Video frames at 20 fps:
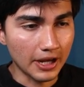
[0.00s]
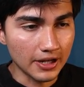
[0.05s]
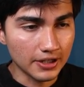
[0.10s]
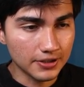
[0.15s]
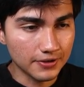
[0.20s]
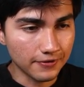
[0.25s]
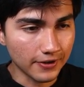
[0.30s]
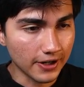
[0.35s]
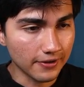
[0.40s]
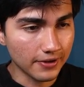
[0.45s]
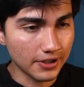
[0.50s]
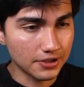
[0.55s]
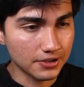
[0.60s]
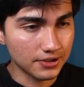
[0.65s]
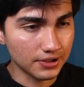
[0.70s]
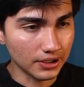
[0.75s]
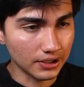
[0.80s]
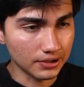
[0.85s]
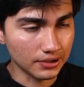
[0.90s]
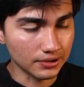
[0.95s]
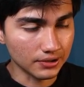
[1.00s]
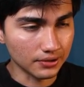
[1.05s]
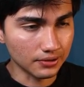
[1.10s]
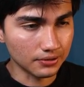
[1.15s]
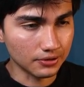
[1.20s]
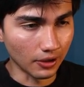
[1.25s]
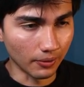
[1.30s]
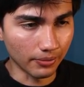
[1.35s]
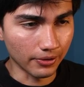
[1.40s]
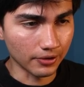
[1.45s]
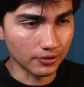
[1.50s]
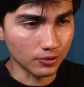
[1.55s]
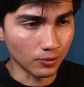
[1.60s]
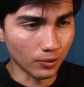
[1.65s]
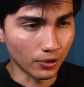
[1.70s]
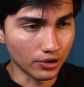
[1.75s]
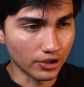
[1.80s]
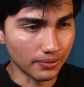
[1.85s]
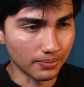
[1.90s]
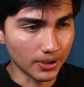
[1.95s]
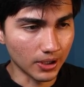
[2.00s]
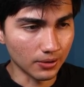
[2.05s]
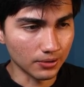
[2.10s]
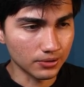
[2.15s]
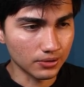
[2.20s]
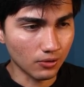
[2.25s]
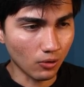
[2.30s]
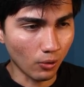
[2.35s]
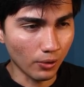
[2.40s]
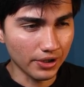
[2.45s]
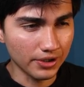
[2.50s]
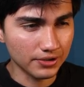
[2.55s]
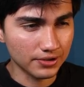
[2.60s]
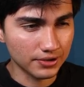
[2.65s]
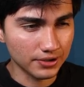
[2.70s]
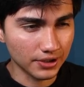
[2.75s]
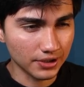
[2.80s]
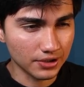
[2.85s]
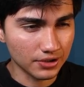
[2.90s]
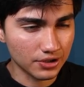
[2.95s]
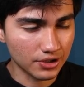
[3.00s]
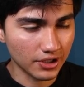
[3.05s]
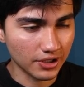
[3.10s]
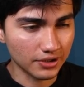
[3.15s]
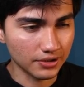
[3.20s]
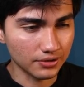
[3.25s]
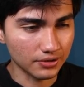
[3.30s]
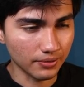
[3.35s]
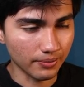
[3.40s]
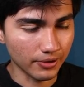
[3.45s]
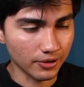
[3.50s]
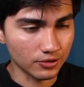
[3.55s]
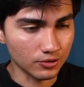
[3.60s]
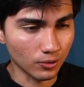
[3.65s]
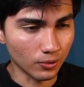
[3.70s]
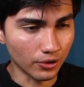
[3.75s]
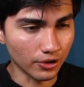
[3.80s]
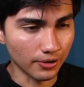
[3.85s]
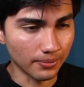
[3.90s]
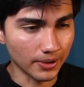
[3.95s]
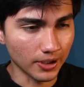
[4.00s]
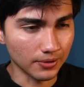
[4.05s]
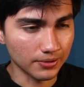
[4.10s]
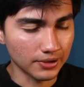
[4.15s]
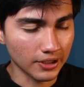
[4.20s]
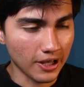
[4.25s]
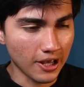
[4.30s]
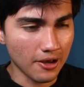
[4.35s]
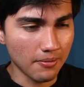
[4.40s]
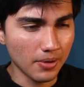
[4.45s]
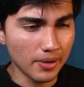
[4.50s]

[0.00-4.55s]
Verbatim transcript: h5, h6 is something to worry about. Queen e6 check is something to worry about.